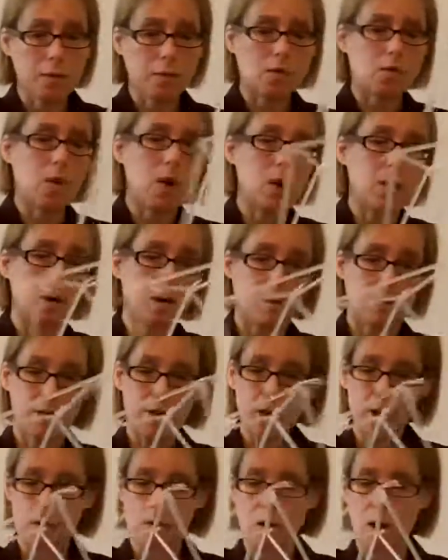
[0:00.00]
The straw didn't
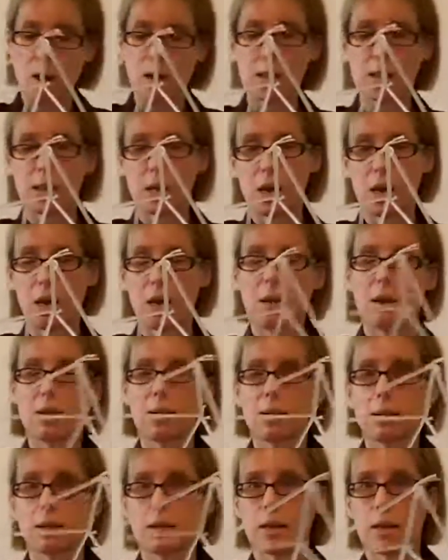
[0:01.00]
fit across there,
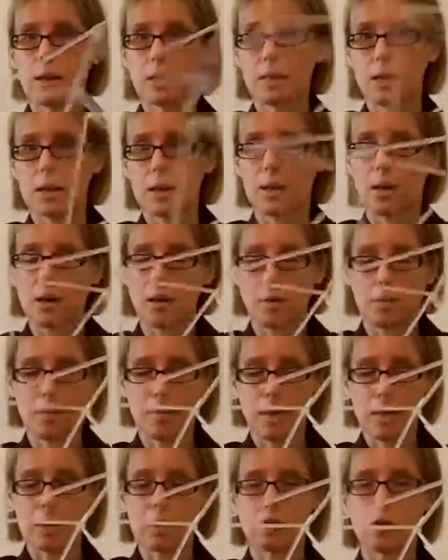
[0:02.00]

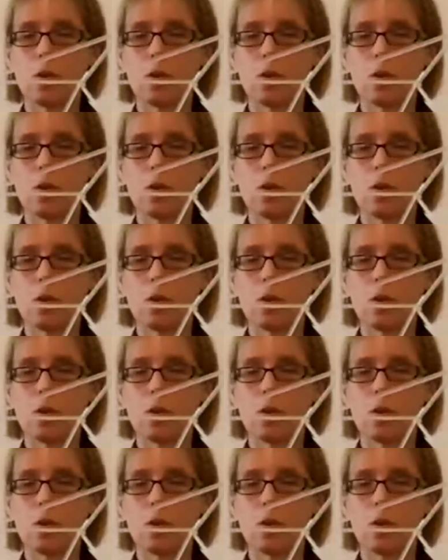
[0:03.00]
and